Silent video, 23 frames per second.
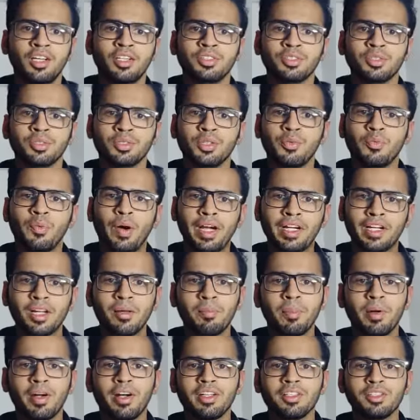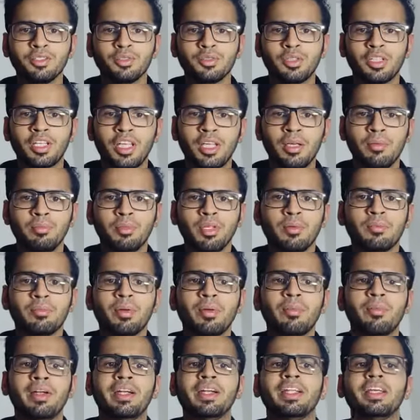So the vital part is to keep the
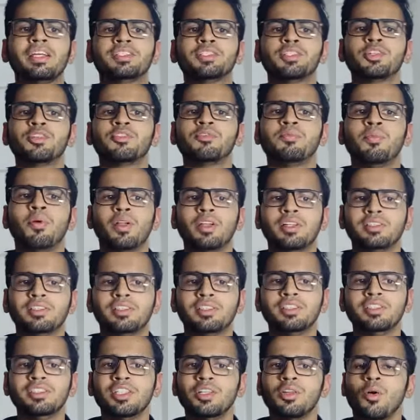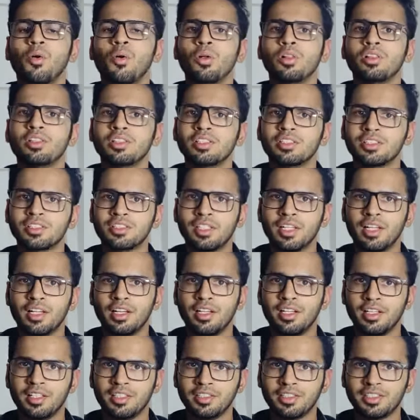implementation of policies in all the
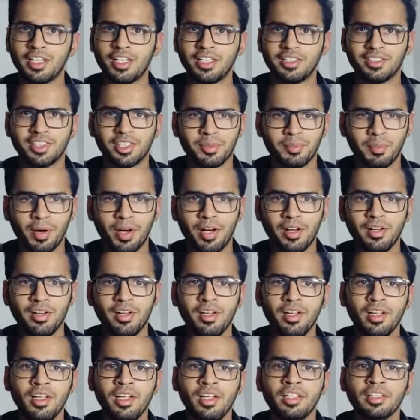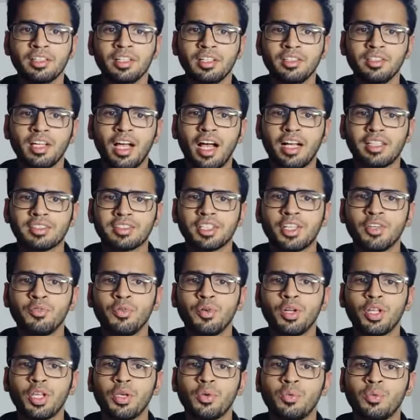Indian states at par. Thus, asking
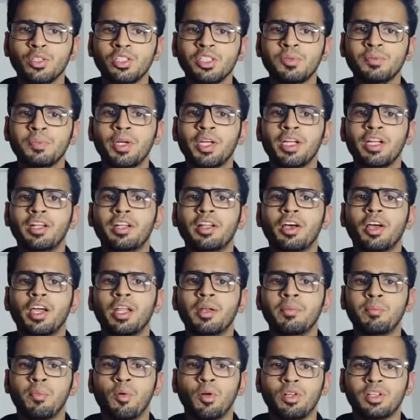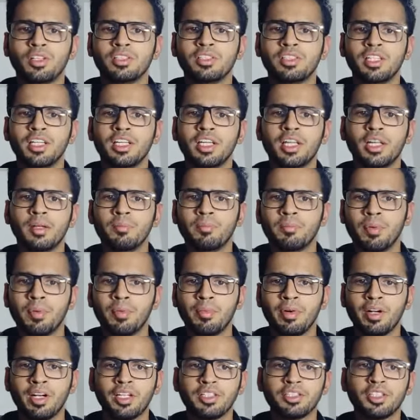for equal speed in policy
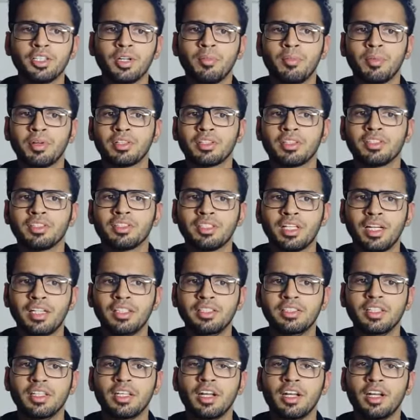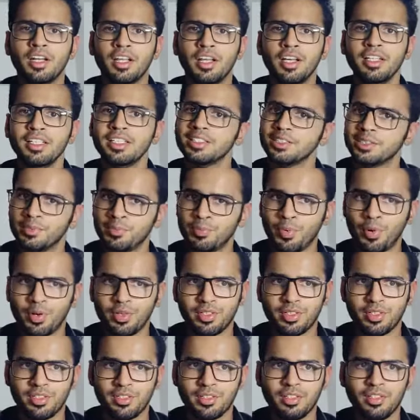implementation among the states in India is
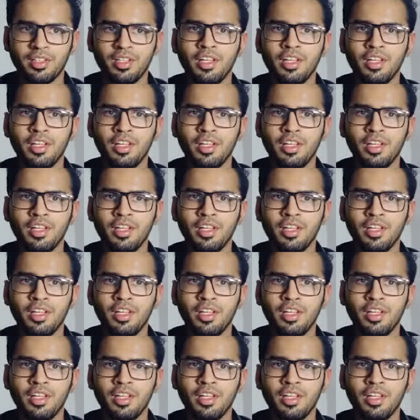important.